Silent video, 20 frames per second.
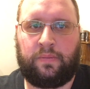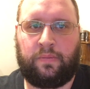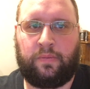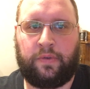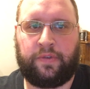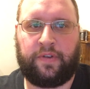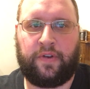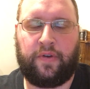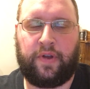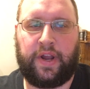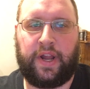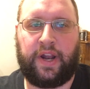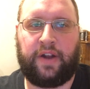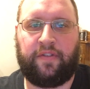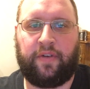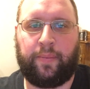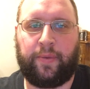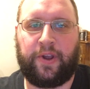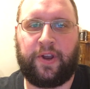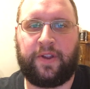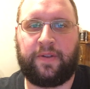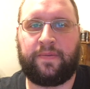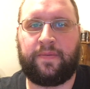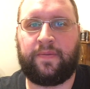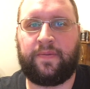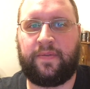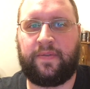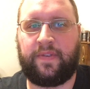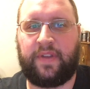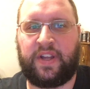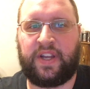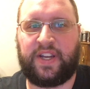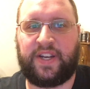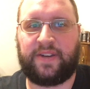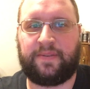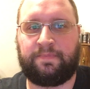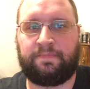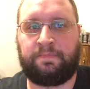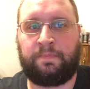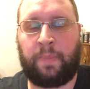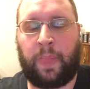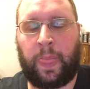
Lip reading: What's going on, everybody? Um,